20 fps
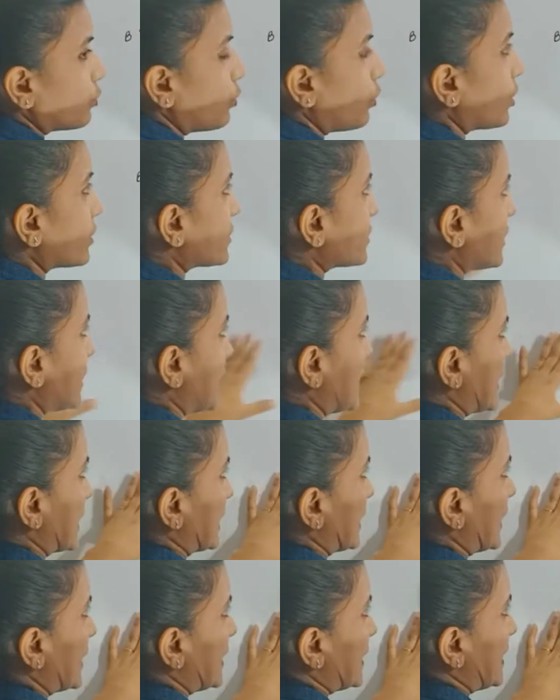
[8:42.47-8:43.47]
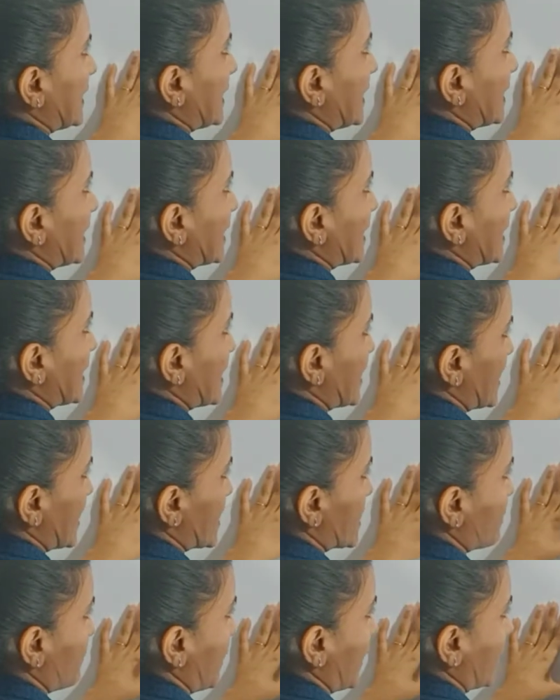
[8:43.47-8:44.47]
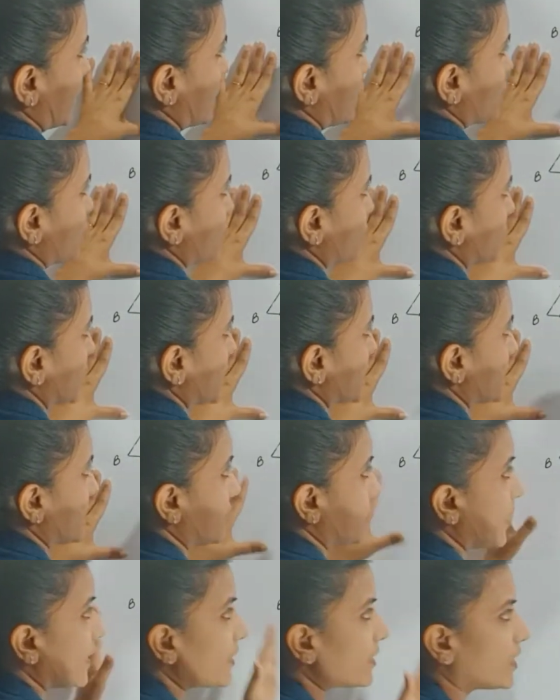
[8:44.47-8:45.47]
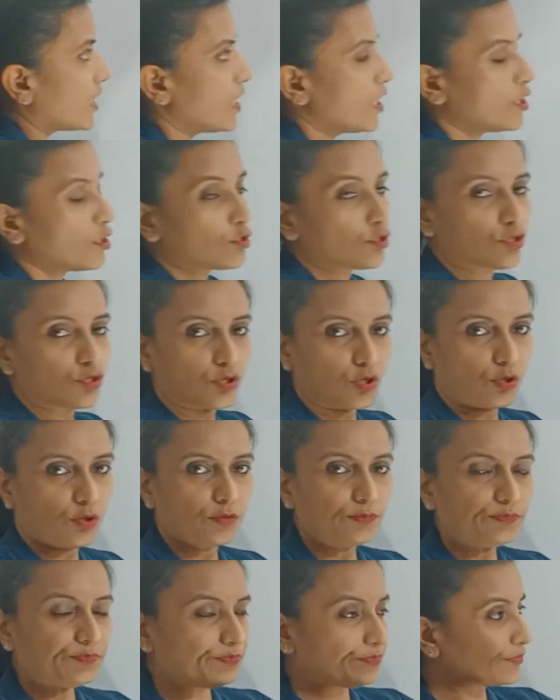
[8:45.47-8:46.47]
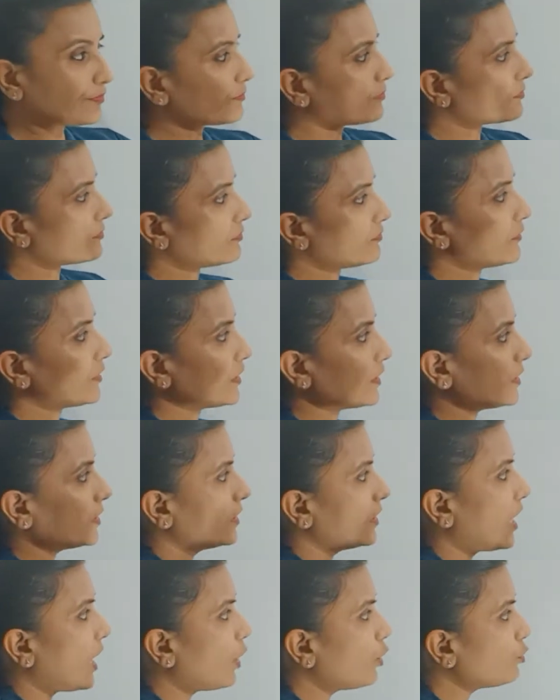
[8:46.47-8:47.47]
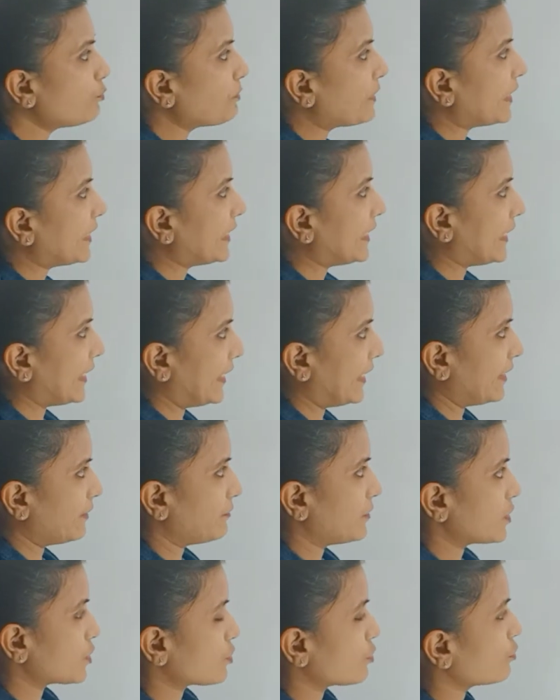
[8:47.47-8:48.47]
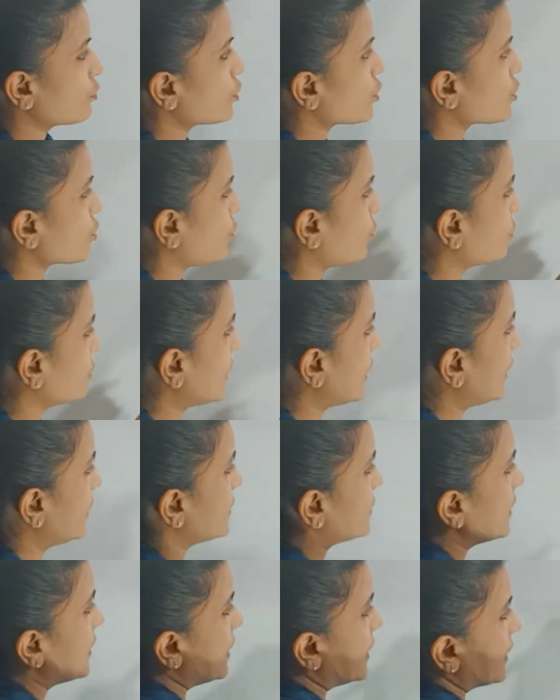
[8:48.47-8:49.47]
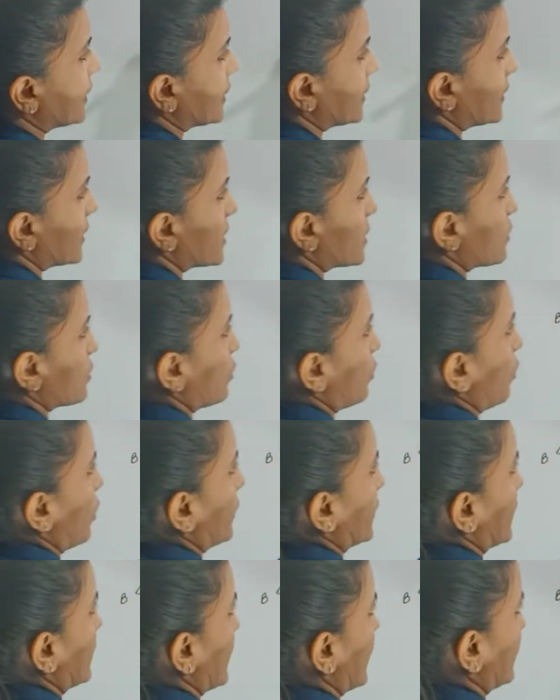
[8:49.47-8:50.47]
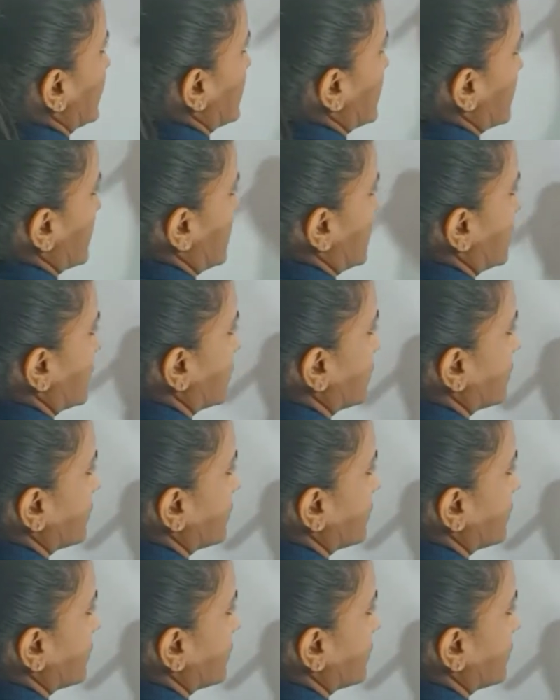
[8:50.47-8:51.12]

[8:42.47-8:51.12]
what? That DE is parallel to BC, right? So now my aim is to show that this quadrilateral